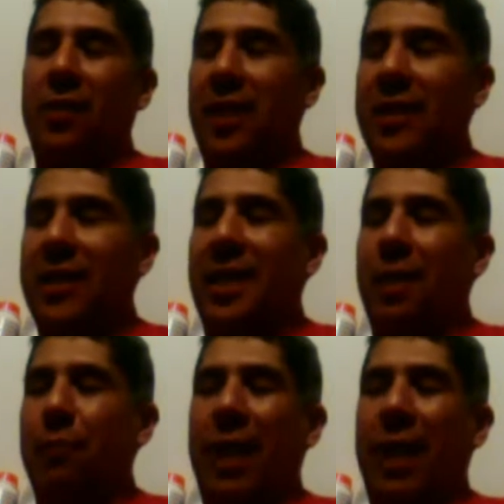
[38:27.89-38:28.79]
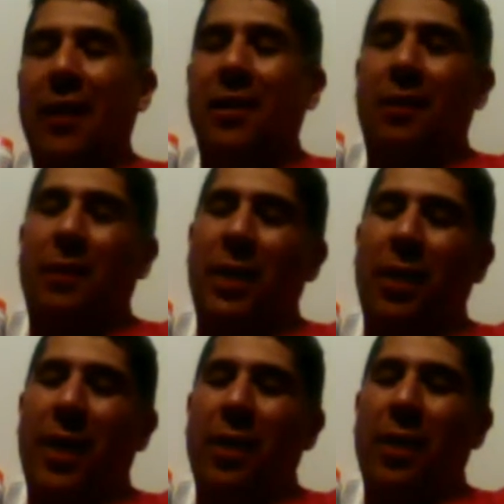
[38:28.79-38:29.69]
I see that unbalance and I'm like,
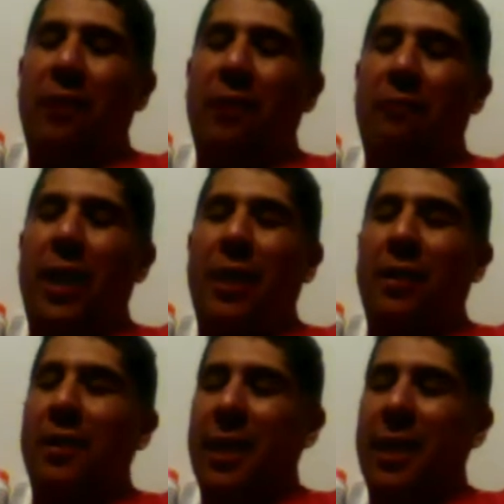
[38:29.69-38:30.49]
okay, you're out of balance.